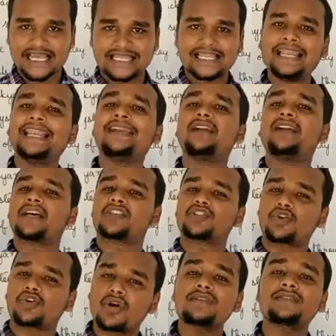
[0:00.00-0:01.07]
then it
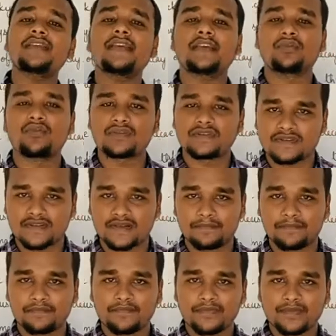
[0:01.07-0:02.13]
destroys the ecosystem.